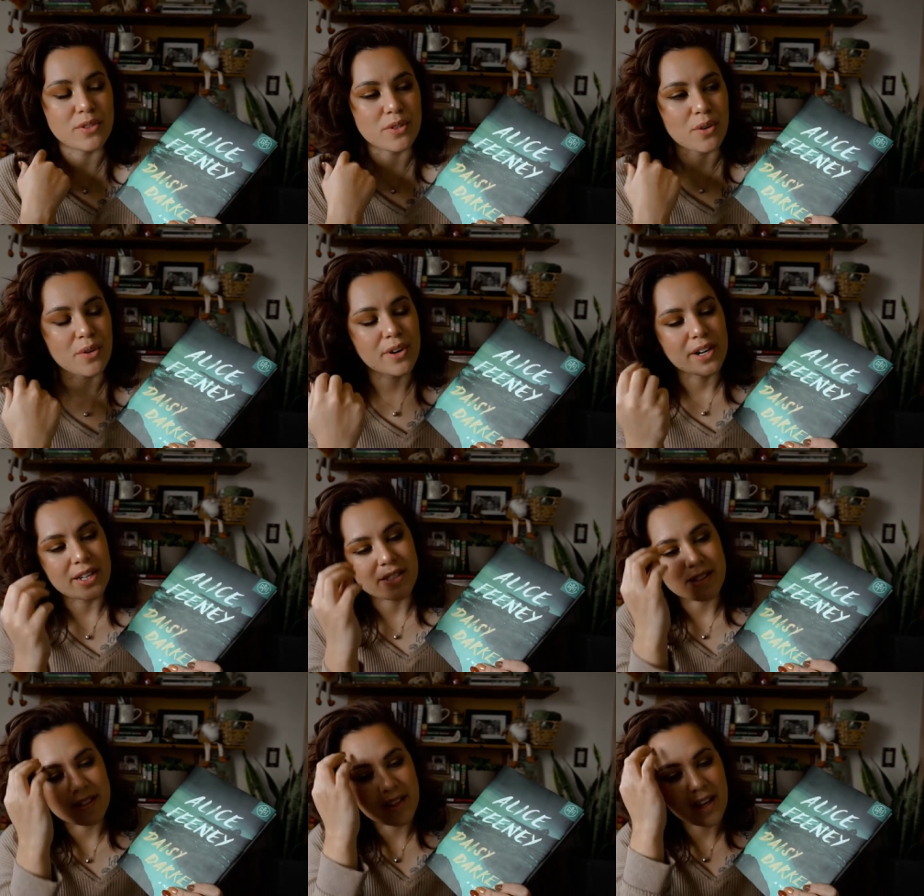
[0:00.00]

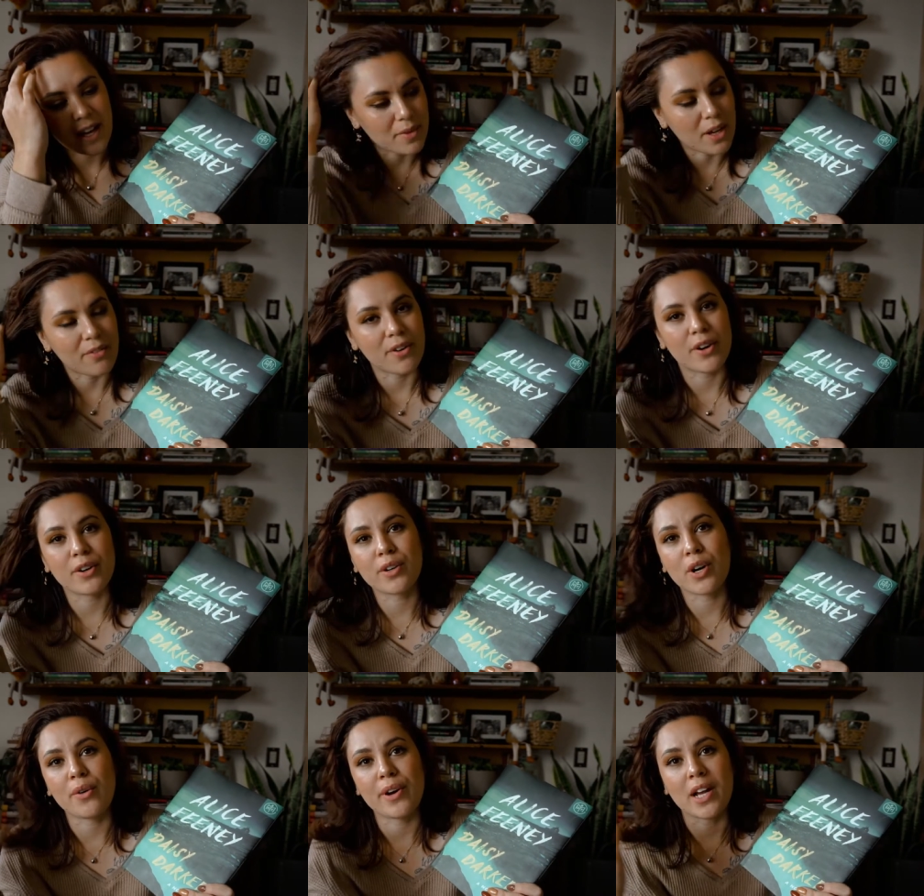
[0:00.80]
stories of her
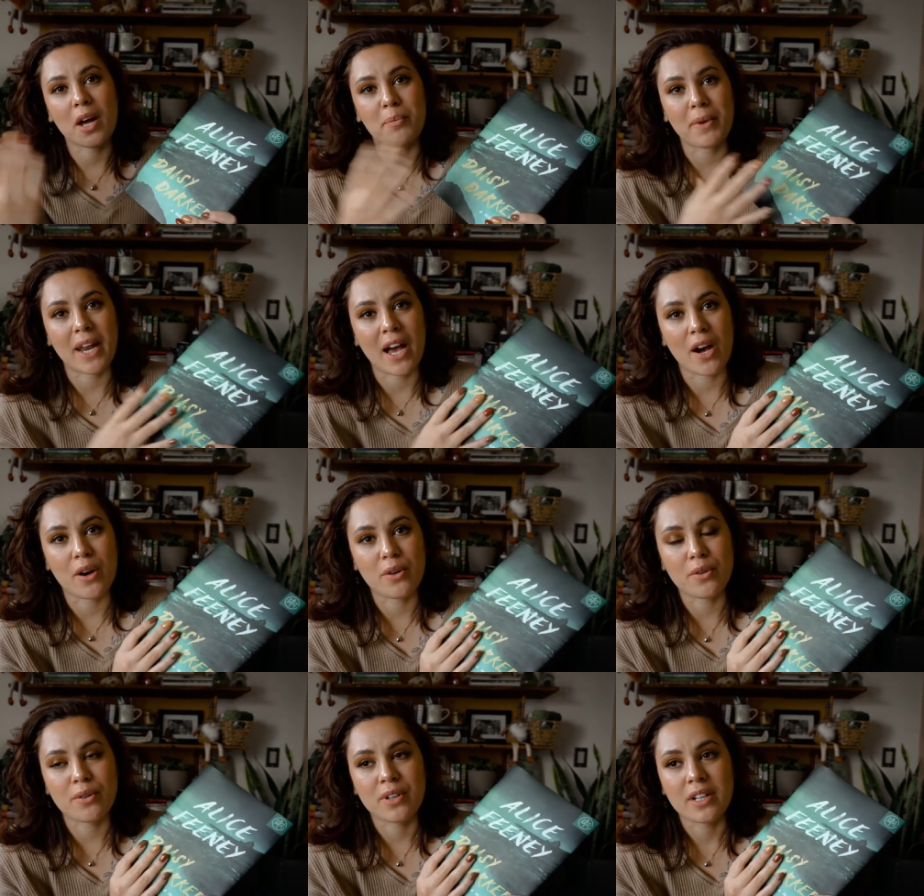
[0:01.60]
growing up and
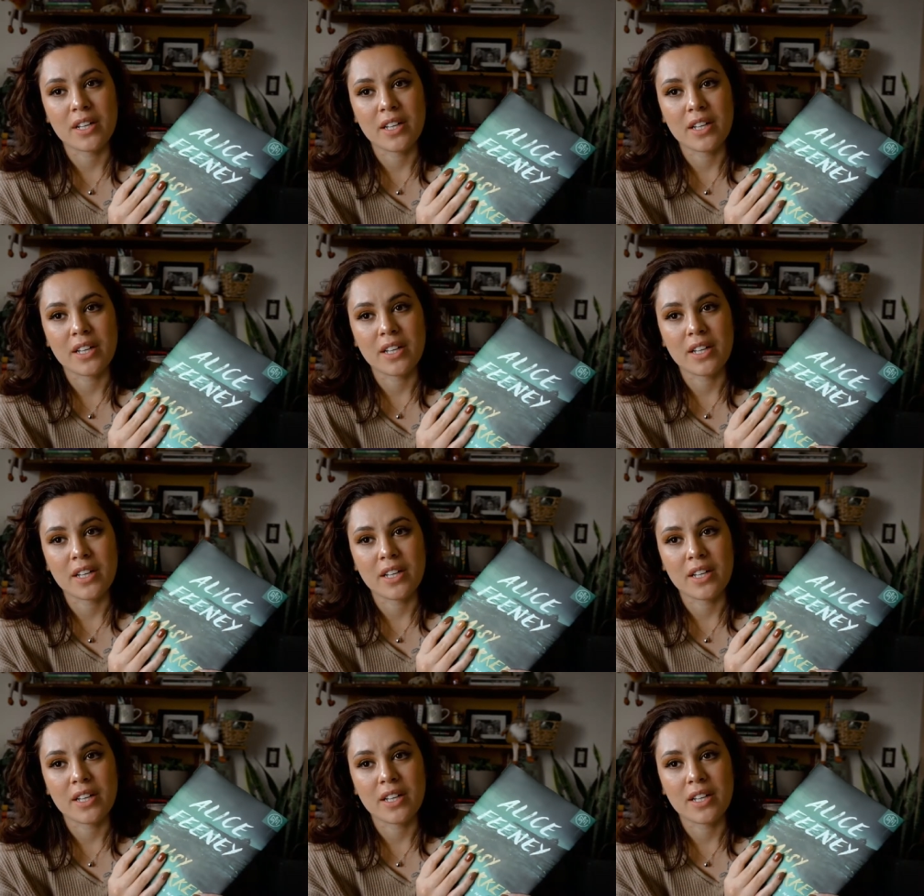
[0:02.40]
how